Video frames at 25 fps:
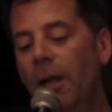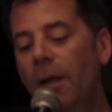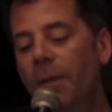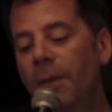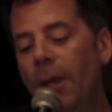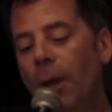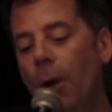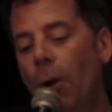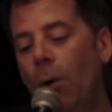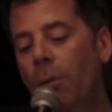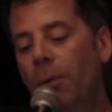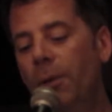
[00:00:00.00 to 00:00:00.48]

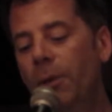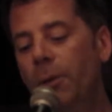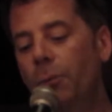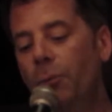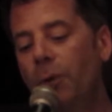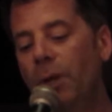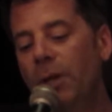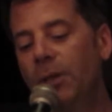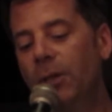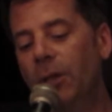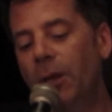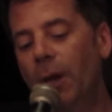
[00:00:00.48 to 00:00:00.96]
"The only
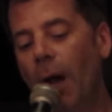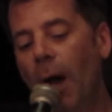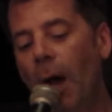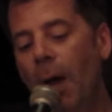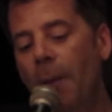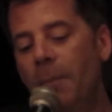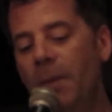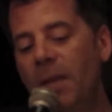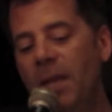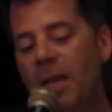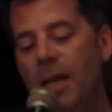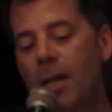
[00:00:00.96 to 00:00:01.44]
reason
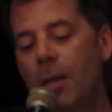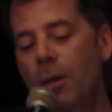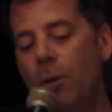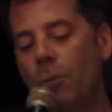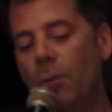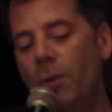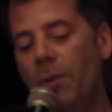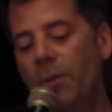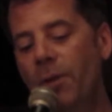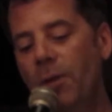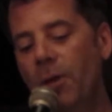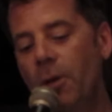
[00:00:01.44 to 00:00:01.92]
I'm here
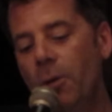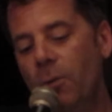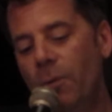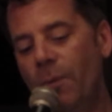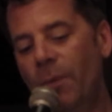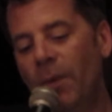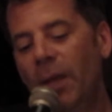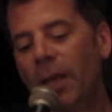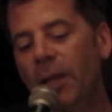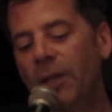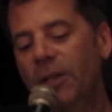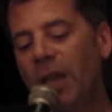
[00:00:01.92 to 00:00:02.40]
with you
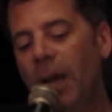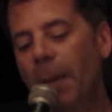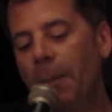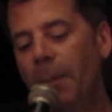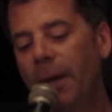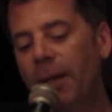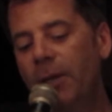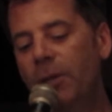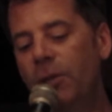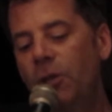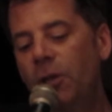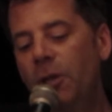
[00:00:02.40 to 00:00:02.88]
is that
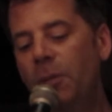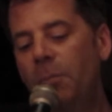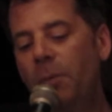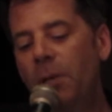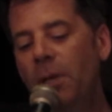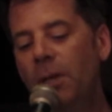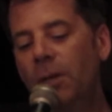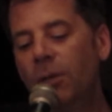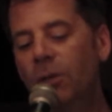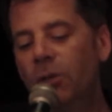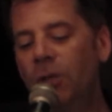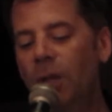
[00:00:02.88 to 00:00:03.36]
my
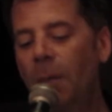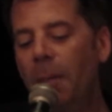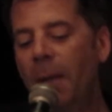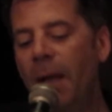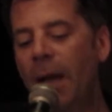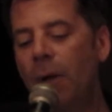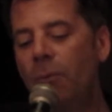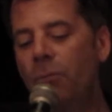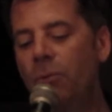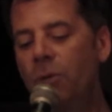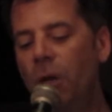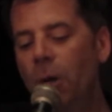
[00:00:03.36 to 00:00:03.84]
GP
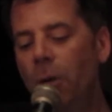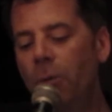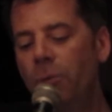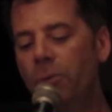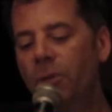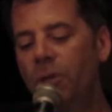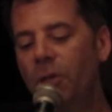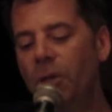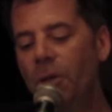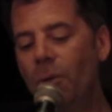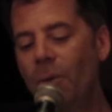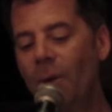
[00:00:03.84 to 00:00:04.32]
somehow
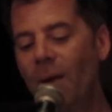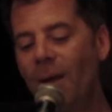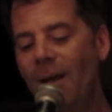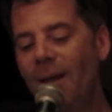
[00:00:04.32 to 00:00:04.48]
knows you.